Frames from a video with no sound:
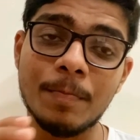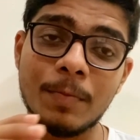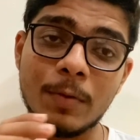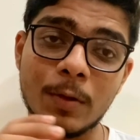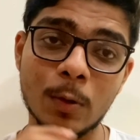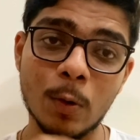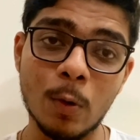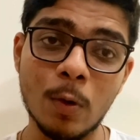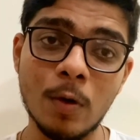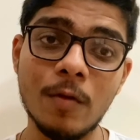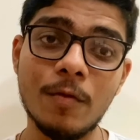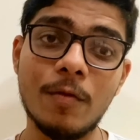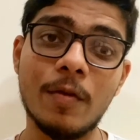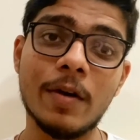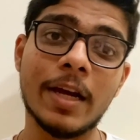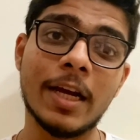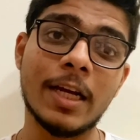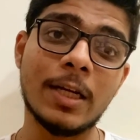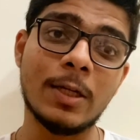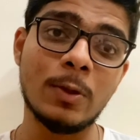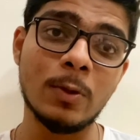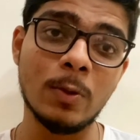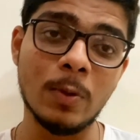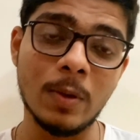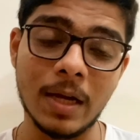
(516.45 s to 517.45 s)
don't forget
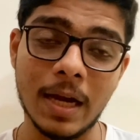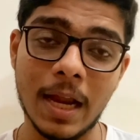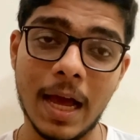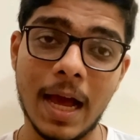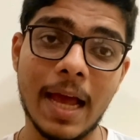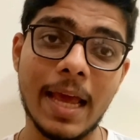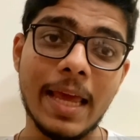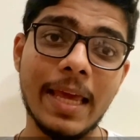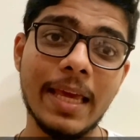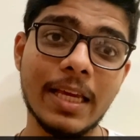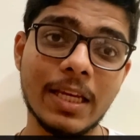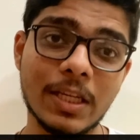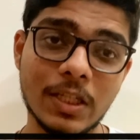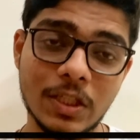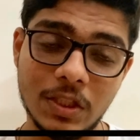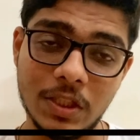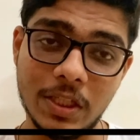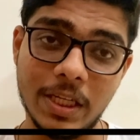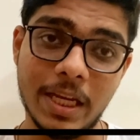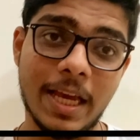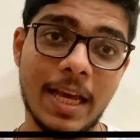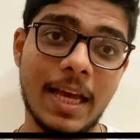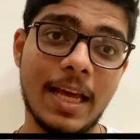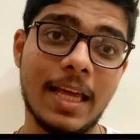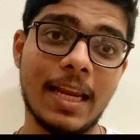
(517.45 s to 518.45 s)
to like,
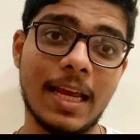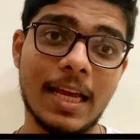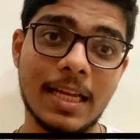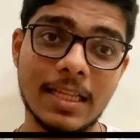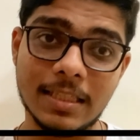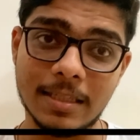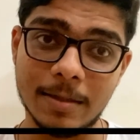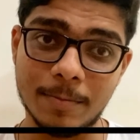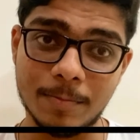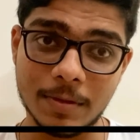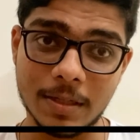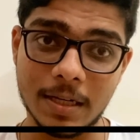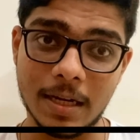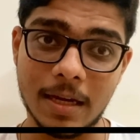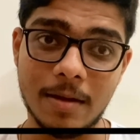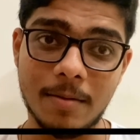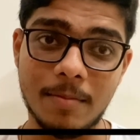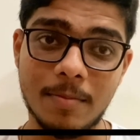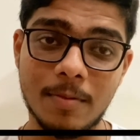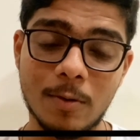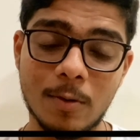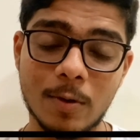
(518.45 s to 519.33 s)
share and subscribe.